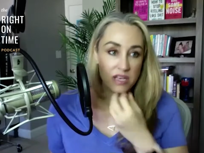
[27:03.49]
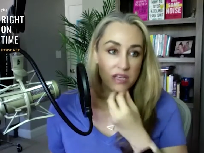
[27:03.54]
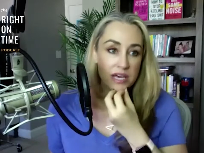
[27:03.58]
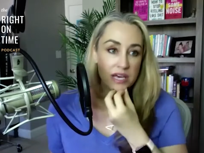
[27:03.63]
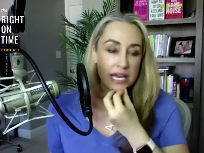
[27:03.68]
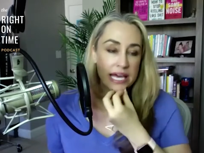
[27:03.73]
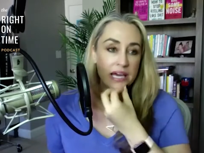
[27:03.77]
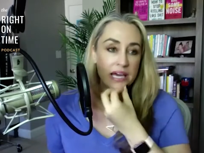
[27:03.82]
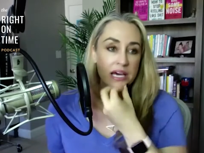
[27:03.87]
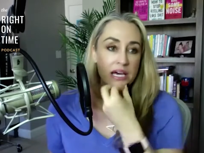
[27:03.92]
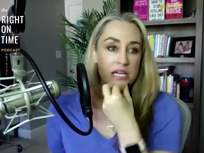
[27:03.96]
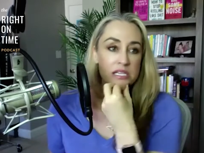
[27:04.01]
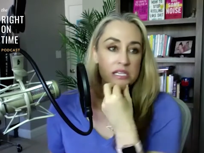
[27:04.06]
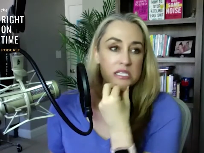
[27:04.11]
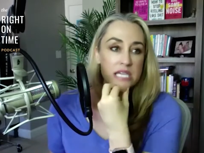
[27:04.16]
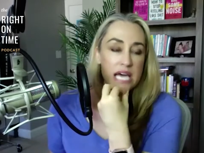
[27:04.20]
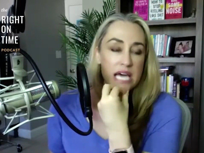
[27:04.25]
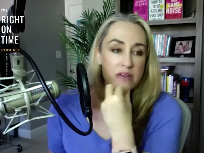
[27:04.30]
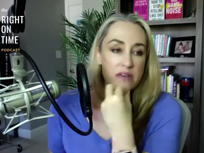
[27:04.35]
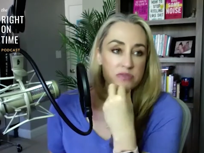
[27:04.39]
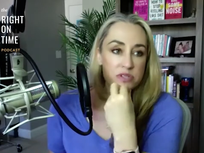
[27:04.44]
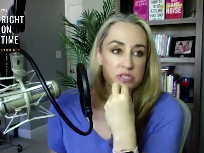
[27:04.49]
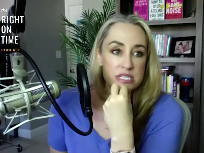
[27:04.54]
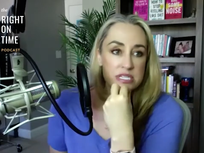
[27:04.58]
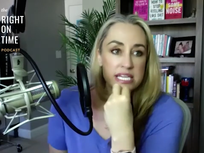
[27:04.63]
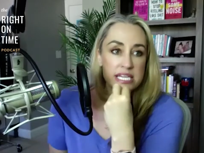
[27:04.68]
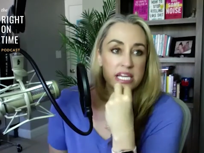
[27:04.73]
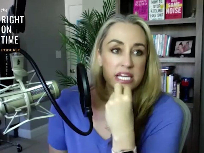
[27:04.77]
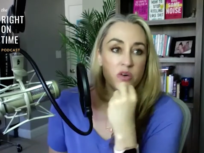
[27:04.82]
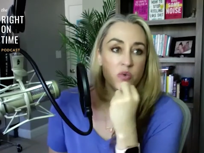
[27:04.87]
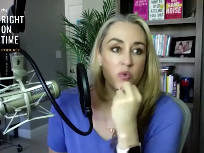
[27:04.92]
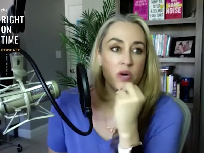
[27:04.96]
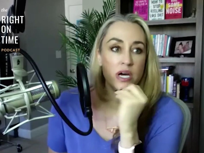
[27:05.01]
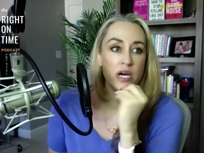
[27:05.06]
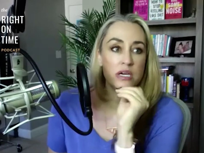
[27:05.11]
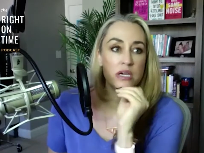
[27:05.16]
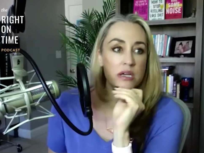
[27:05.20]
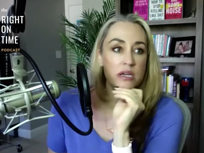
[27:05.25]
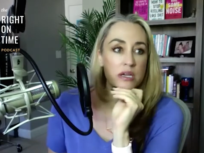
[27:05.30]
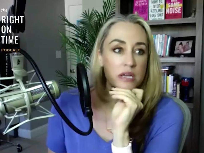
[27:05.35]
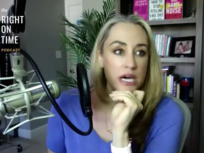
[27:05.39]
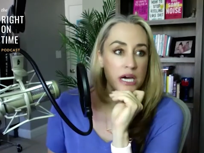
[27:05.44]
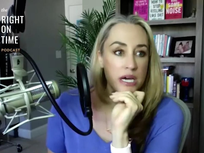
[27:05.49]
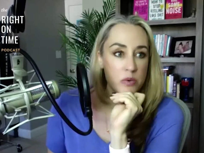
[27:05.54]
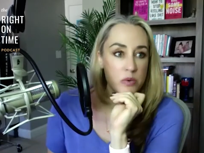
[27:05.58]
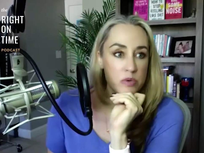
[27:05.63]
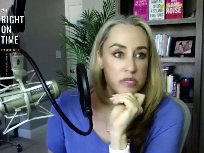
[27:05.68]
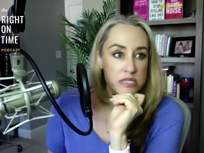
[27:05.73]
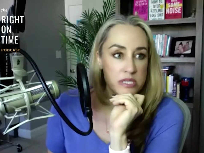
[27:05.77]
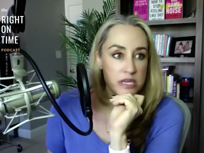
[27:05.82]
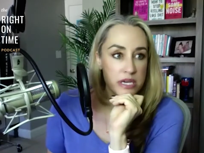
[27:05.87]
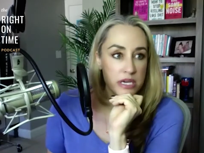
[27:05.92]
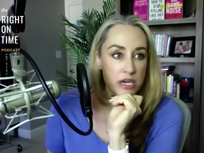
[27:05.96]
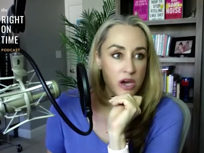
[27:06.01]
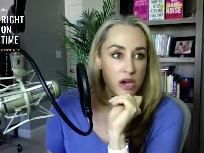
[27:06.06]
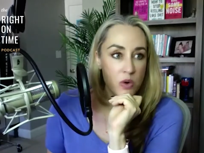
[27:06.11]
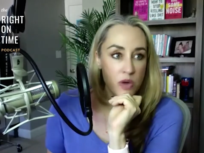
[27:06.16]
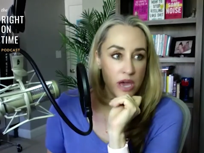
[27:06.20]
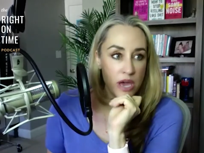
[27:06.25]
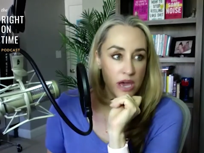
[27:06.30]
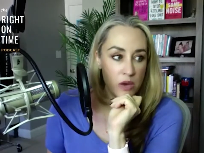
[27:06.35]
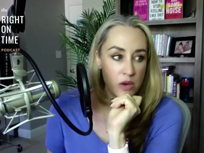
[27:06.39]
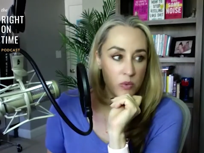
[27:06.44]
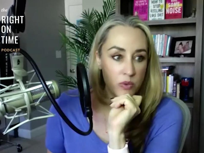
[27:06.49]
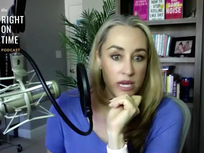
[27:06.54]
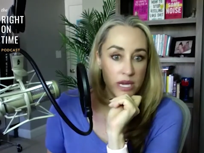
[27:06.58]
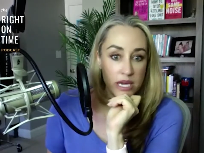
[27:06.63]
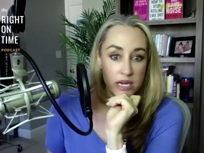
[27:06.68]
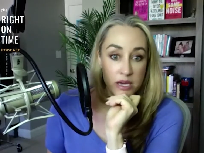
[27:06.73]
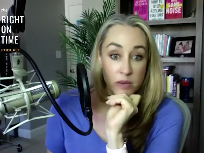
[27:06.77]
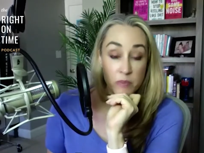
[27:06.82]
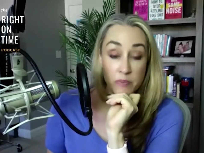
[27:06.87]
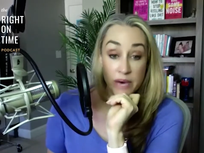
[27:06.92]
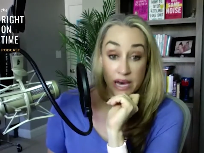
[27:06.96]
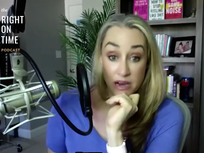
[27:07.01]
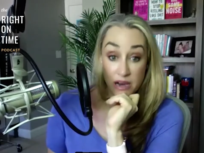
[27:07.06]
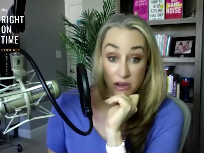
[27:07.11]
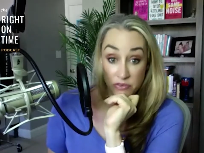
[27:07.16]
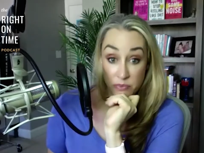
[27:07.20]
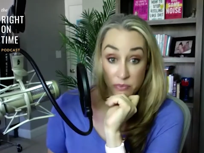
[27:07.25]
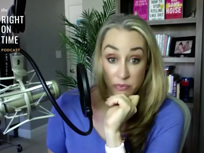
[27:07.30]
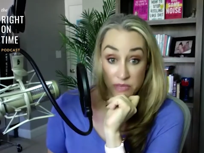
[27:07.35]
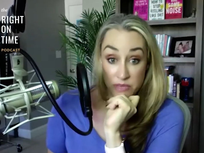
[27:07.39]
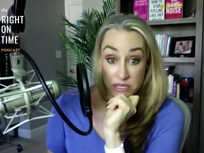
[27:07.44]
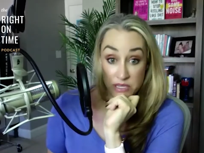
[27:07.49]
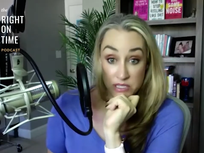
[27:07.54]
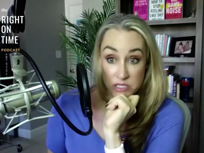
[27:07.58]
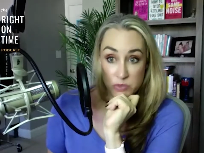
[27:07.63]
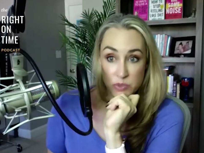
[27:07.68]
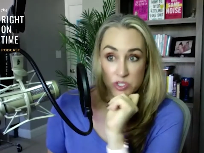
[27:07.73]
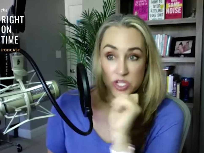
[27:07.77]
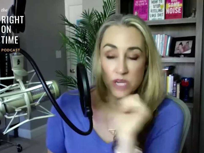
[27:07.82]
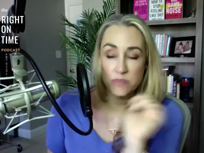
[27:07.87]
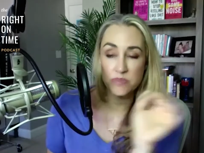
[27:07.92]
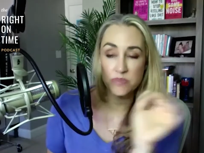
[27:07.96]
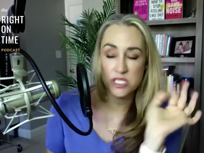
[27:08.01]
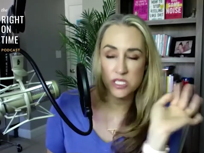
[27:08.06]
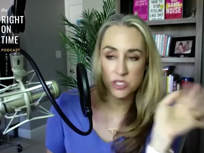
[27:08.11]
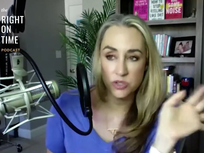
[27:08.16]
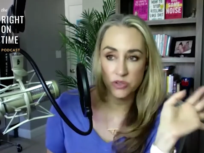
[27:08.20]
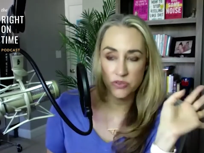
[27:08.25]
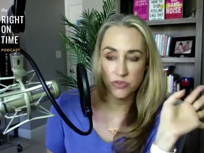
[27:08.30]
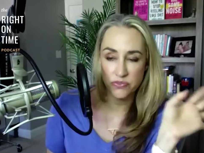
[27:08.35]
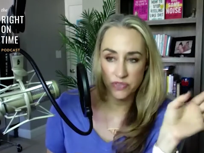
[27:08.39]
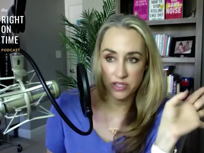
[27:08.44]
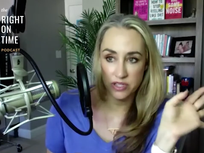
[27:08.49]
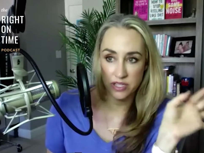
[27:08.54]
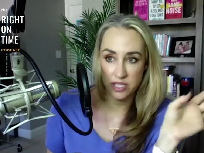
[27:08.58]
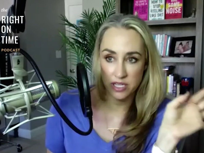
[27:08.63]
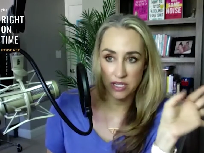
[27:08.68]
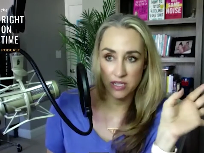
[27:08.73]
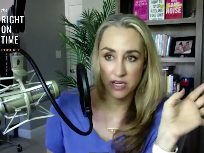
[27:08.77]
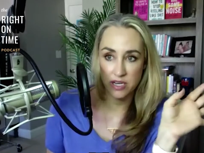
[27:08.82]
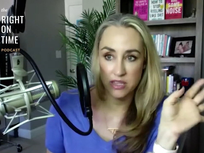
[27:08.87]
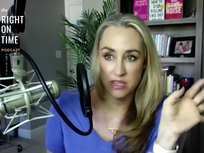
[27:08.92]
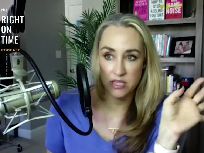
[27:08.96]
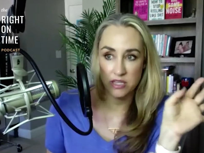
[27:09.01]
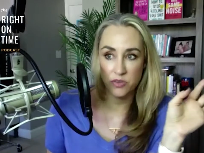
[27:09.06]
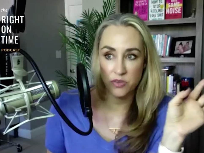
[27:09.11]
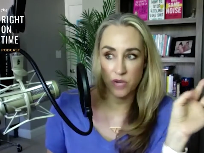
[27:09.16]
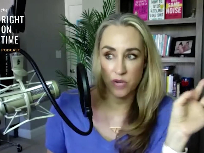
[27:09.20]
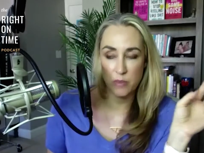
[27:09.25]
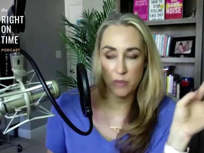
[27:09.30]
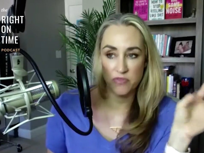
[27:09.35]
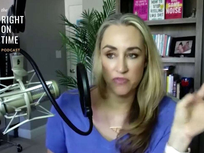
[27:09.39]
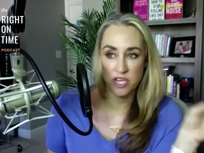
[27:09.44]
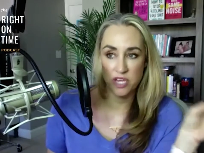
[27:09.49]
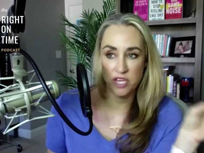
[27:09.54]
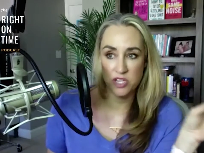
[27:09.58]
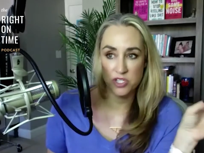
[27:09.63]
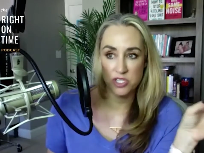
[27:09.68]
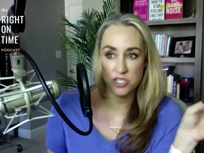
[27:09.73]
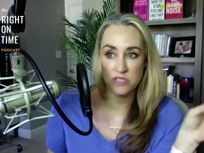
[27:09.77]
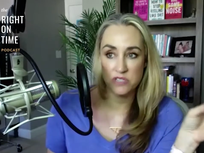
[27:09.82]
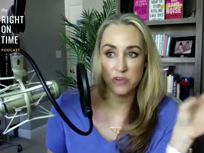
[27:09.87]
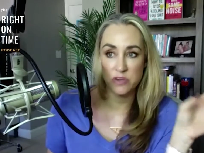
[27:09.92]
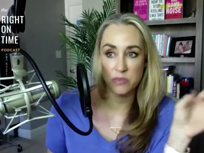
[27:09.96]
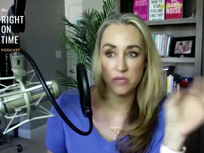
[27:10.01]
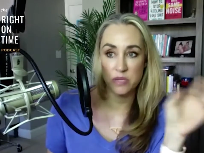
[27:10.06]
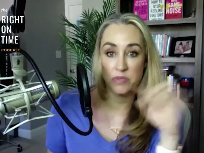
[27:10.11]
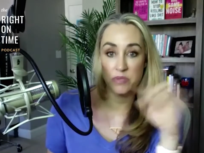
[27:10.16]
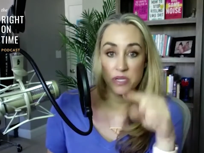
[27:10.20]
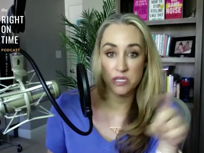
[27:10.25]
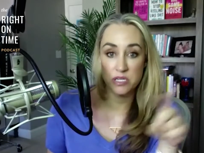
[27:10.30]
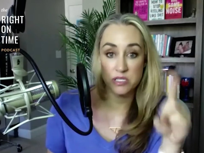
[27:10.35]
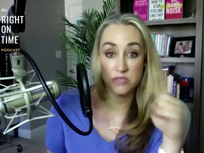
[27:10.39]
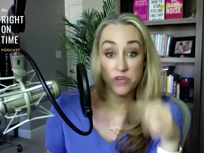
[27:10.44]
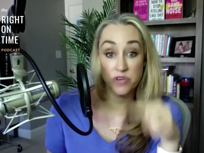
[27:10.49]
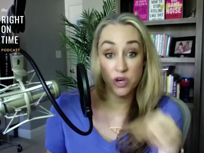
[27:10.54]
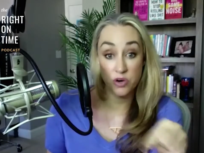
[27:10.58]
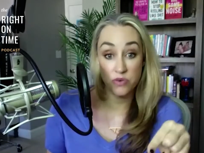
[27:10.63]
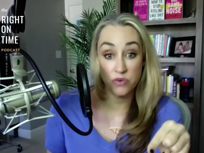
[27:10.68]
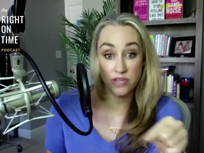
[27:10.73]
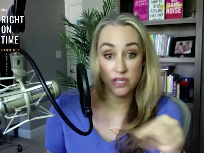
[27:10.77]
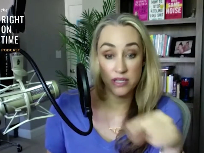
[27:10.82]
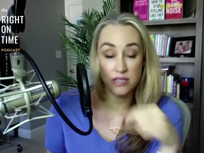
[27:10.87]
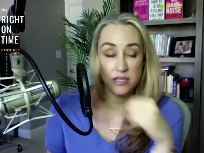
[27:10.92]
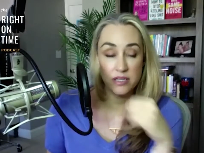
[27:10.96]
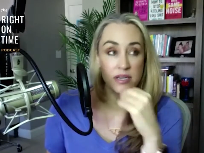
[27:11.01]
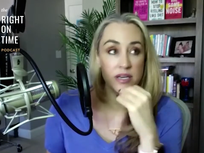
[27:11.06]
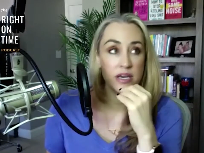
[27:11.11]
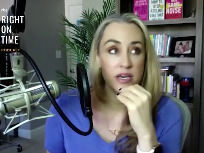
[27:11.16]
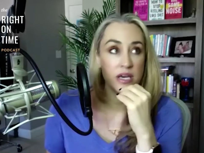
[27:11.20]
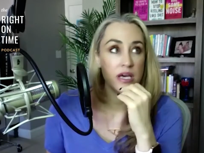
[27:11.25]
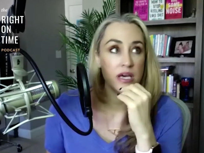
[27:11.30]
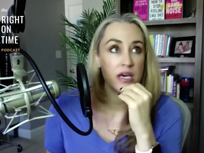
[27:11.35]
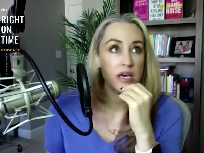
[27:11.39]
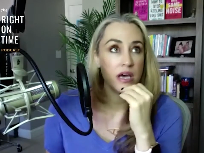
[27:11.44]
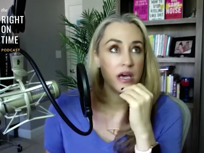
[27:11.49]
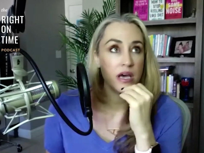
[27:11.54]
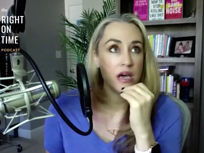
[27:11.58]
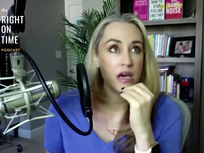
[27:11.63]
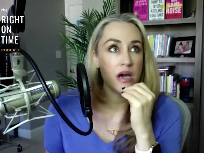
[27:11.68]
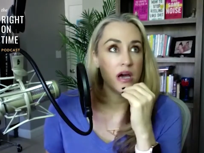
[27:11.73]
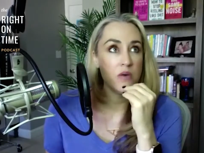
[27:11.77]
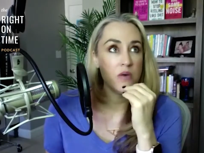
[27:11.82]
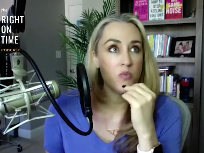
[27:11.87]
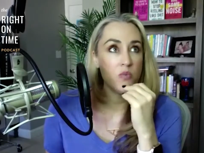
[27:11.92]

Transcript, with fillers: And after the second one, I was like, okay, when I come back from this, which I'm still feeling, I think the ramifications from it because of COVID, yeah.